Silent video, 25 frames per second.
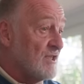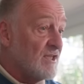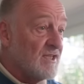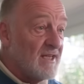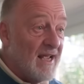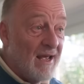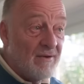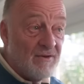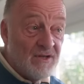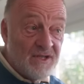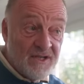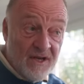as a
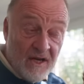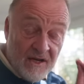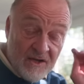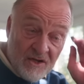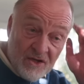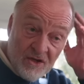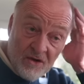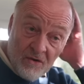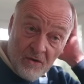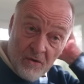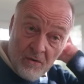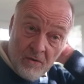sound design
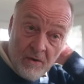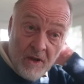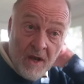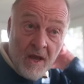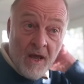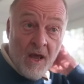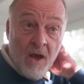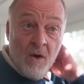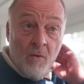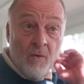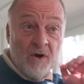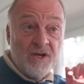tool,
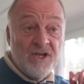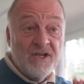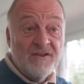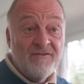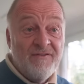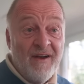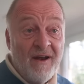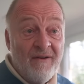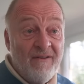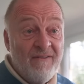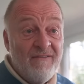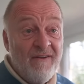which is
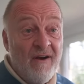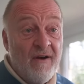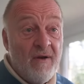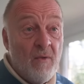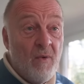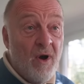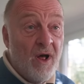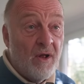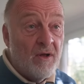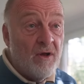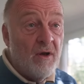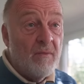very, very
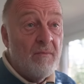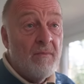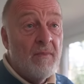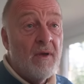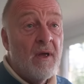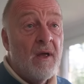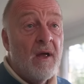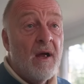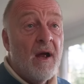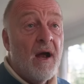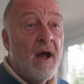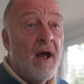welcome.
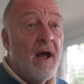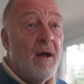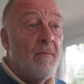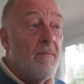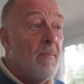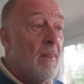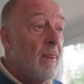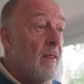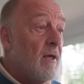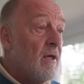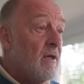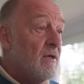
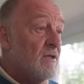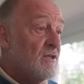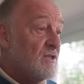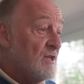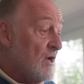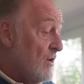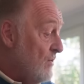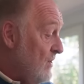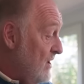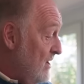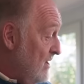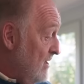Um,
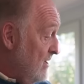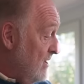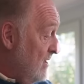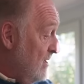so